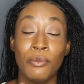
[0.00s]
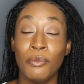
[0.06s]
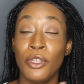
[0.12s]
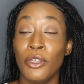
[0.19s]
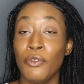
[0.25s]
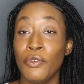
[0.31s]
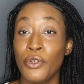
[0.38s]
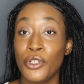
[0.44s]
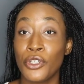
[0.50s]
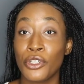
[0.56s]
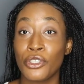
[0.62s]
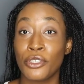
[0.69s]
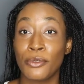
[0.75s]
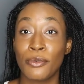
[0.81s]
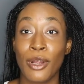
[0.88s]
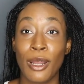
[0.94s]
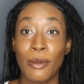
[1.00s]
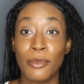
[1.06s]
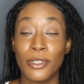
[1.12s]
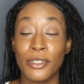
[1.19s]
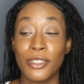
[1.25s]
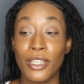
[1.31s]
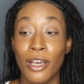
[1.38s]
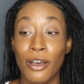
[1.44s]
be future
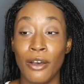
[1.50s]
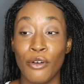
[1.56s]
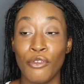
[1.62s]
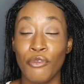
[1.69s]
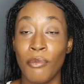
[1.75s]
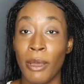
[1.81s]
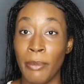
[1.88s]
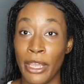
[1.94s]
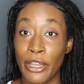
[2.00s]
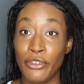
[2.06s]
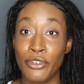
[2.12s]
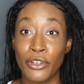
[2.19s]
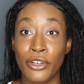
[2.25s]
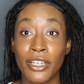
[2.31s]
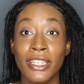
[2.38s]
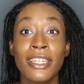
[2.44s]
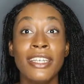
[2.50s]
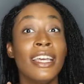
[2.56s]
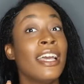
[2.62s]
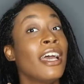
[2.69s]
subscribers of my Patreon.